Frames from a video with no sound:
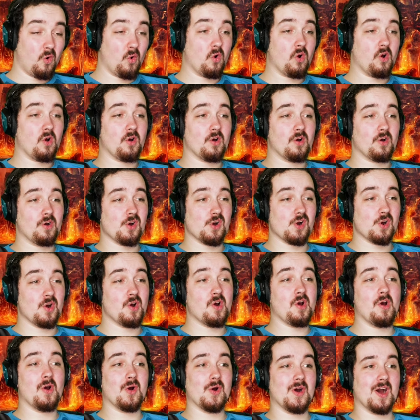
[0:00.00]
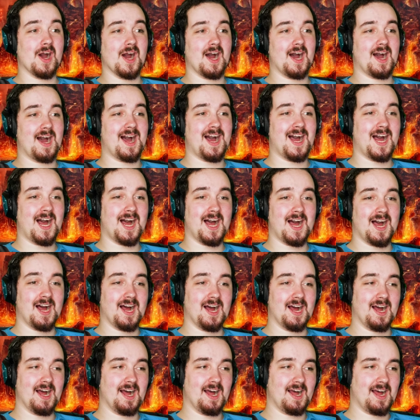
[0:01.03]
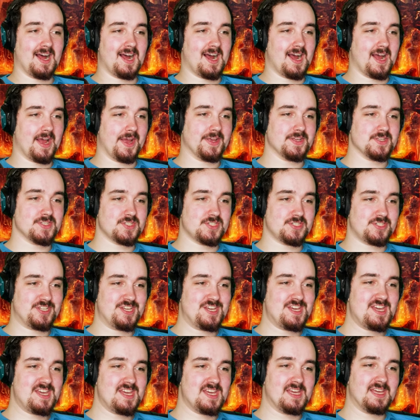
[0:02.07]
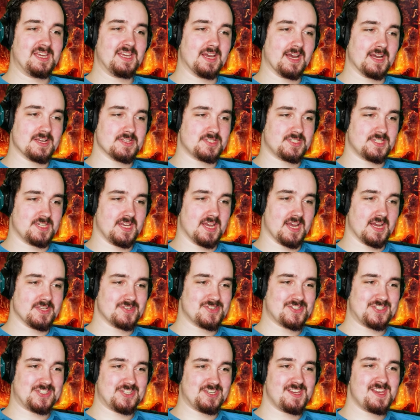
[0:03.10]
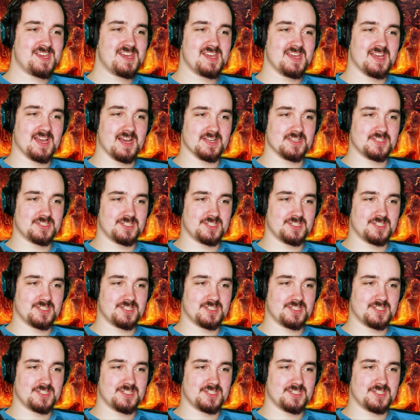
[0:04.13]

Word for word: Oh, aha, I see see, I see, I see, I